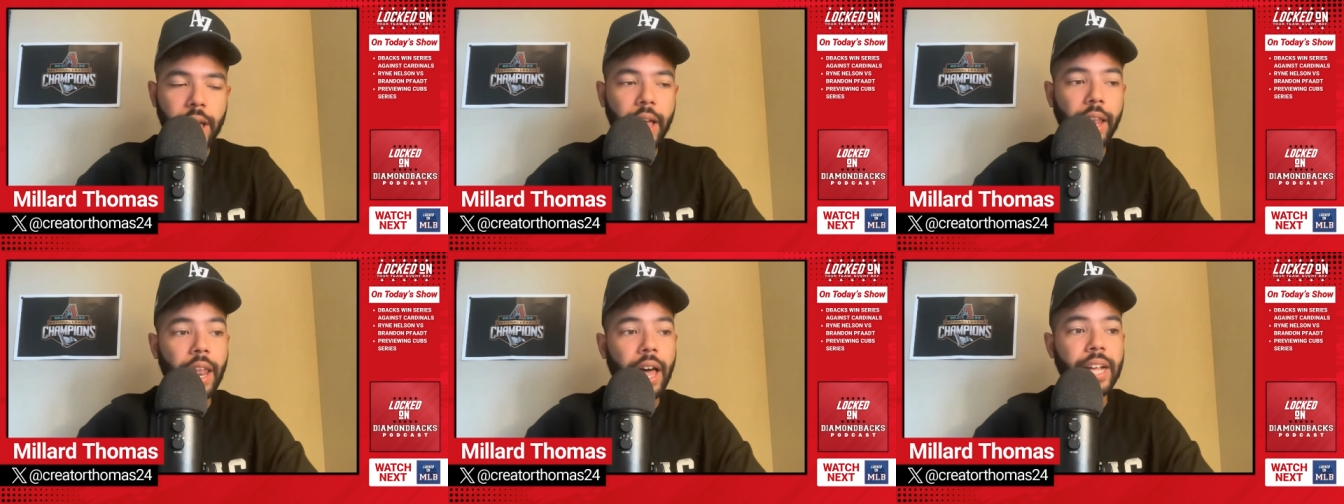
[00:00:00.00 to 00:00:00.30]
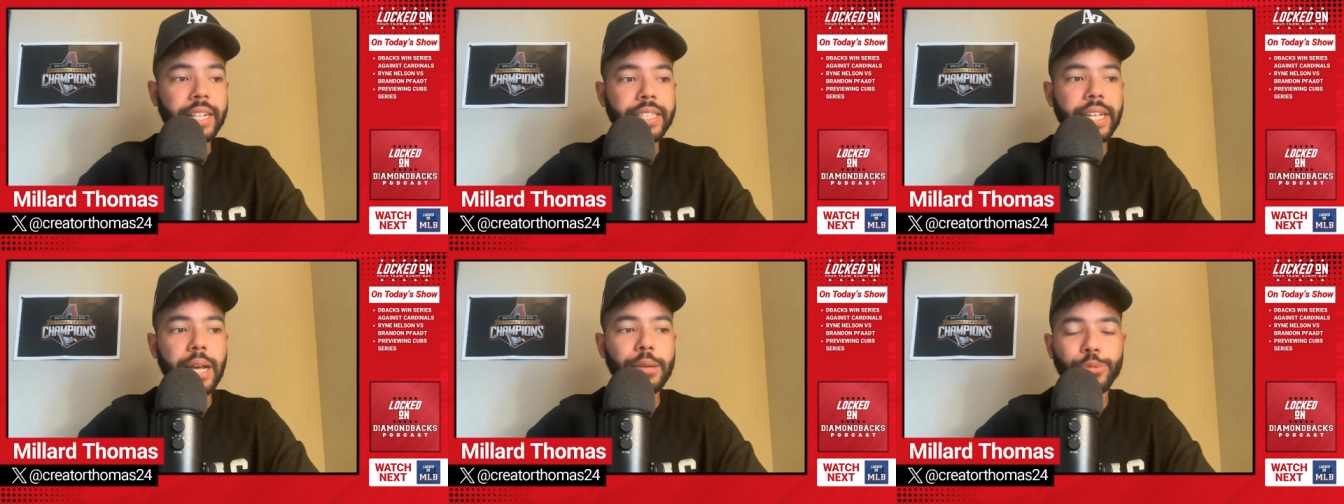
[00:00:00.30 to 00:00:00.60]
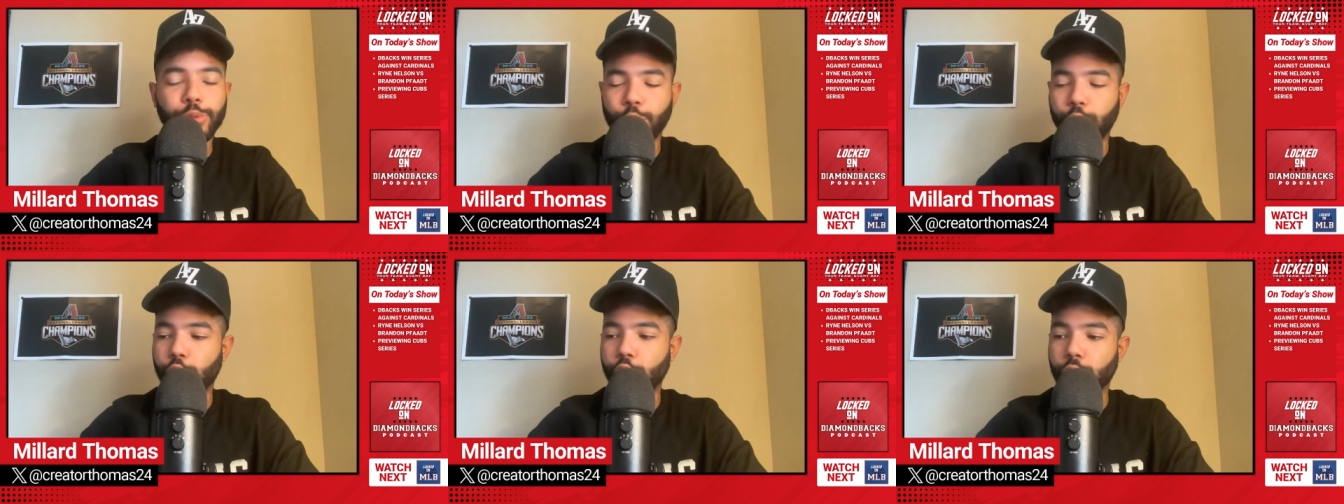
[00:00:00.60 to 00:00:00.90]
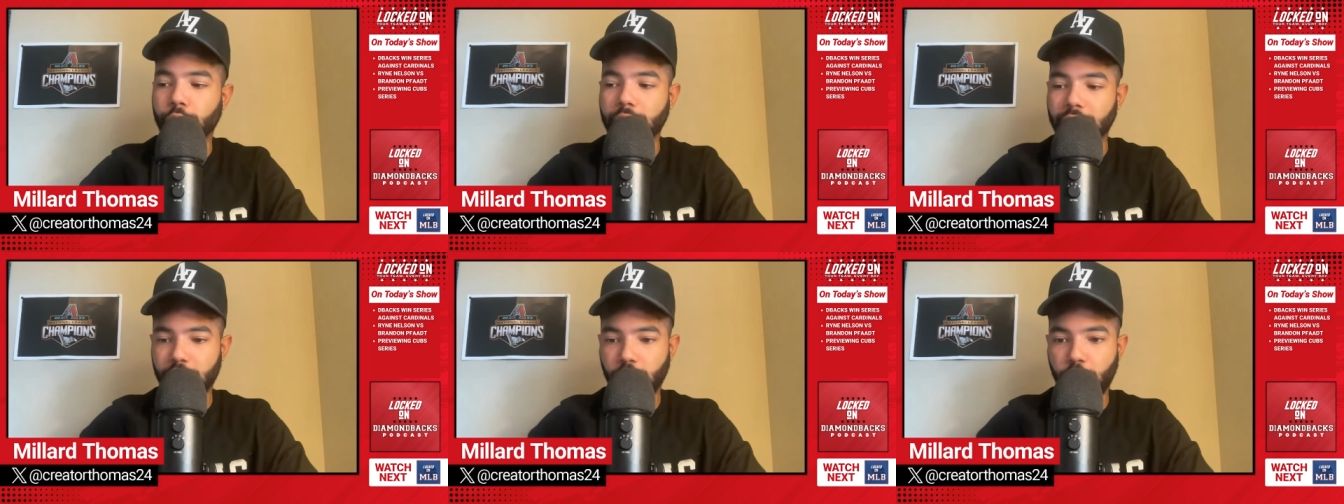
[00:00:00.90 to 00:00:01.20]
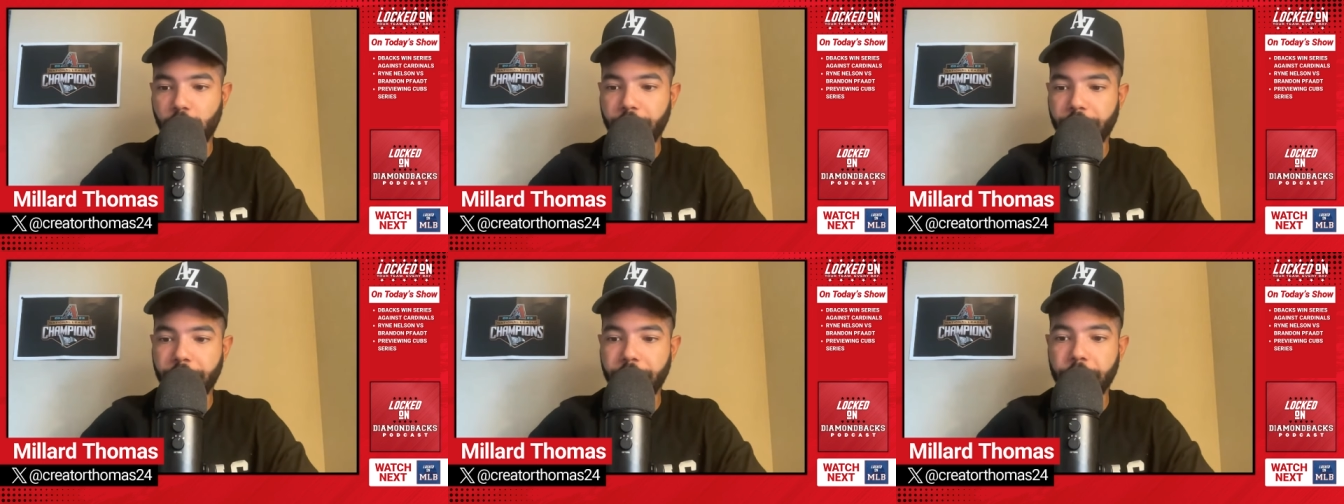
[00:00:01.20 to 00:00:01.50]
A lot of times when you're a
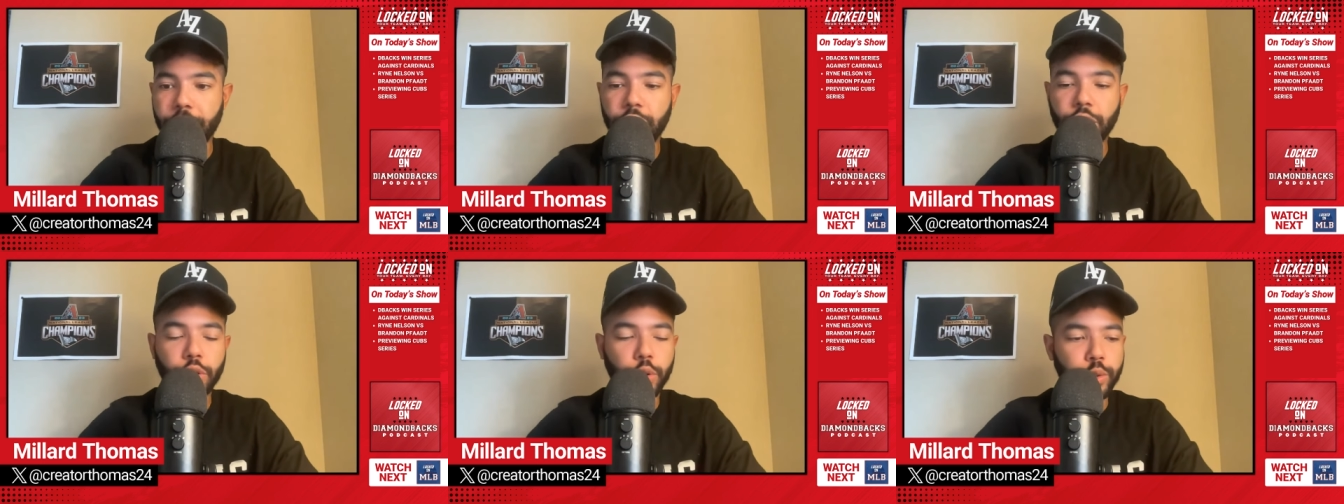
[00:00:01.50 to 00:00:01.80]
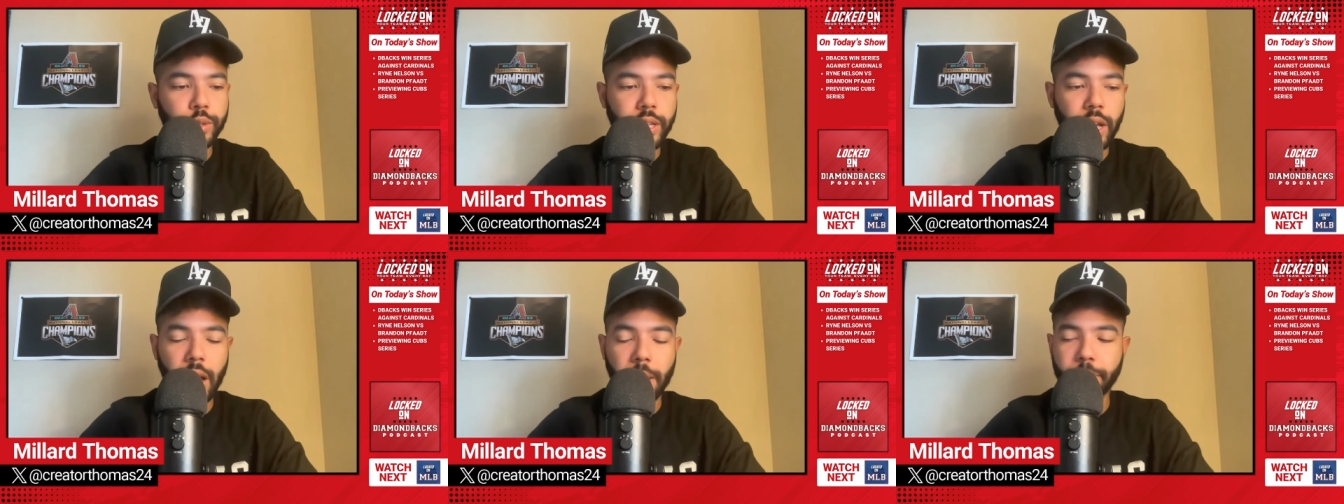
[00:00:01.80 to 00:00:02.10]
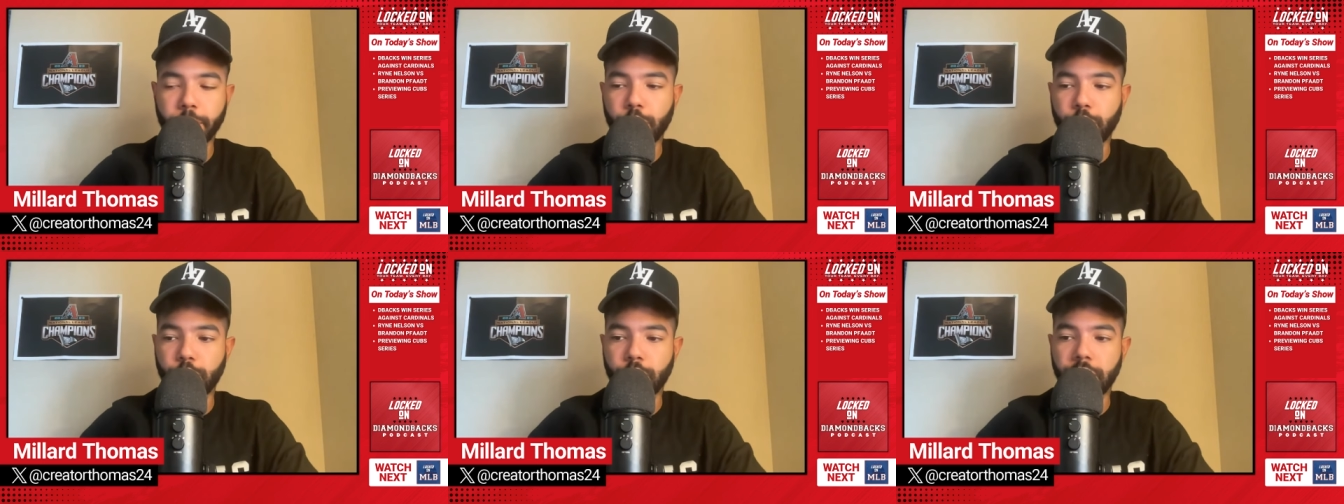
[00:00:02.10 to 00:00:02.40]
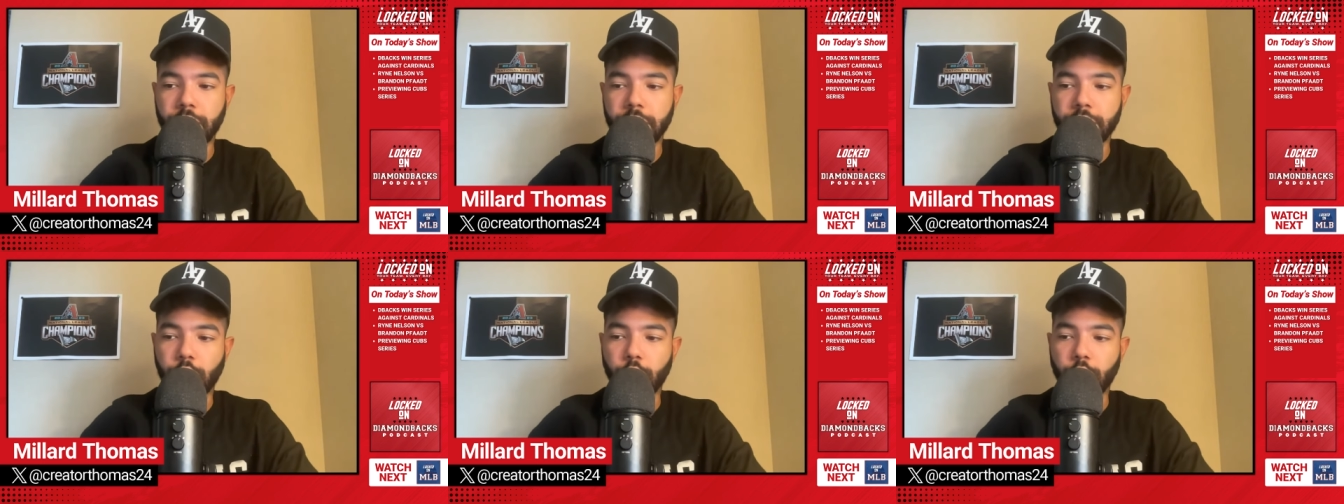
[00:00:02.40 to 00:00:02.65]
leadoff hitter, those opportunities